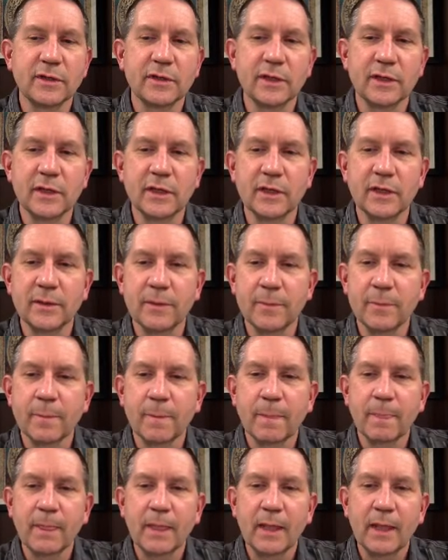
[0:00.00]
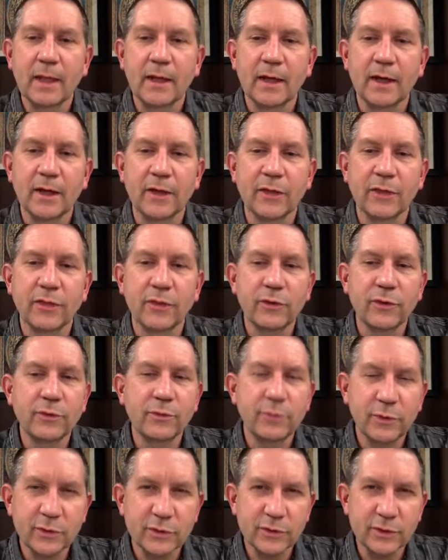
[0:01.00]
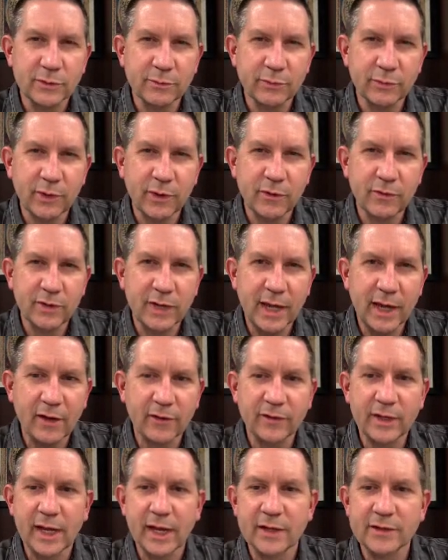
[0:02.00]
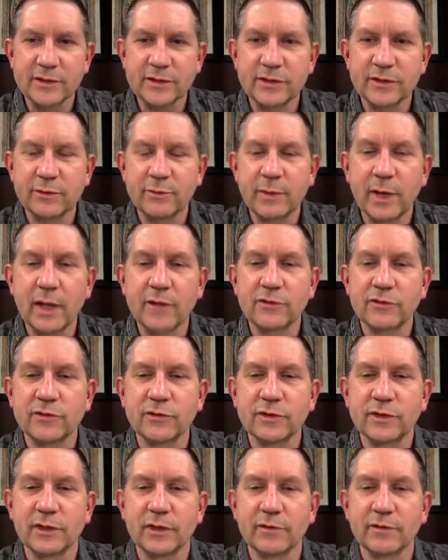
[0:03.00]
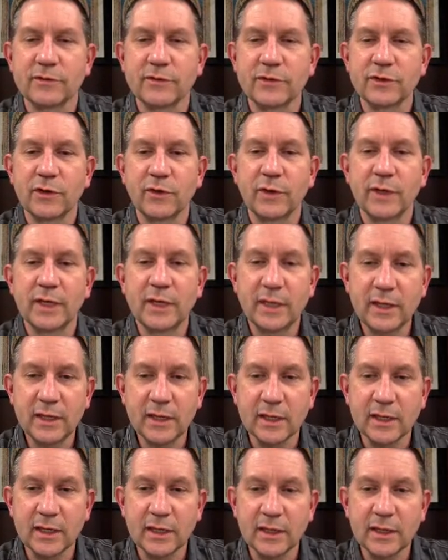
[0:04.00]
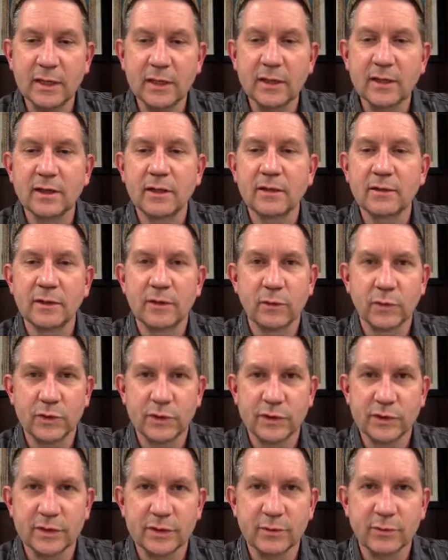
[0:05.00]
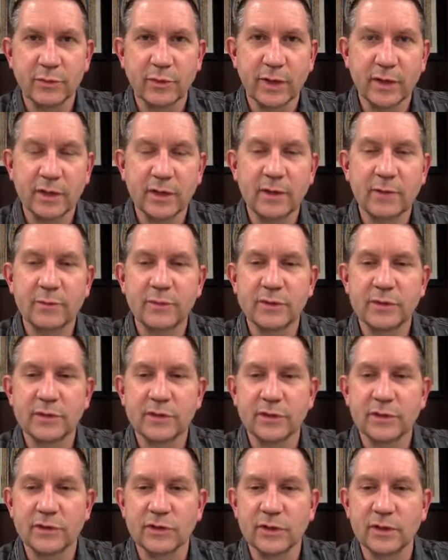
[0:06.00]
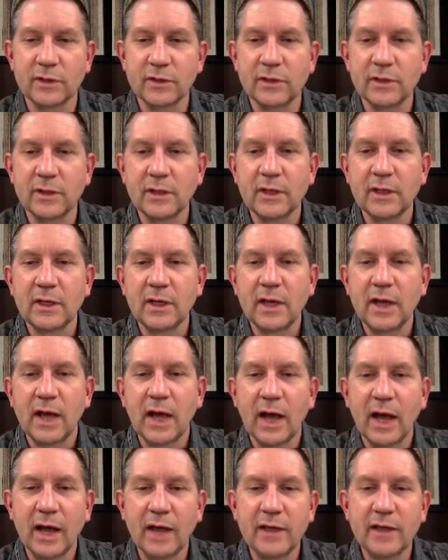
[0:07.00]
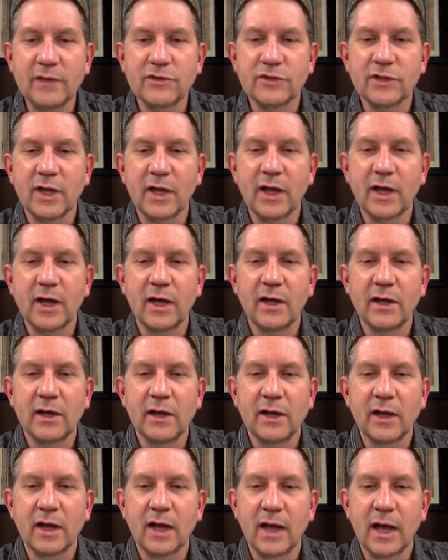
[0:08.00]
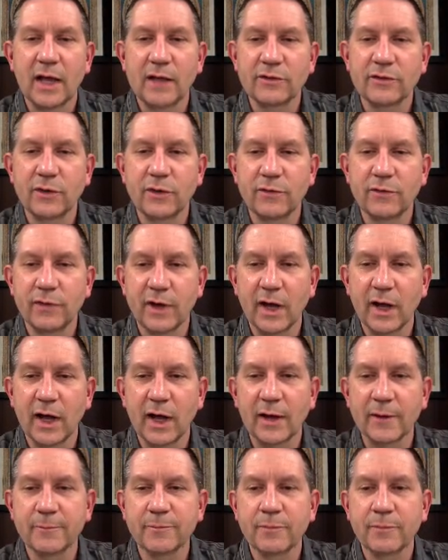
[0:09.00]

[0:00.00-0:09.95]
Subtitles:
the third person pronoun as a demonstrative. So he, which is in predicate position, ha'isha ha'tova.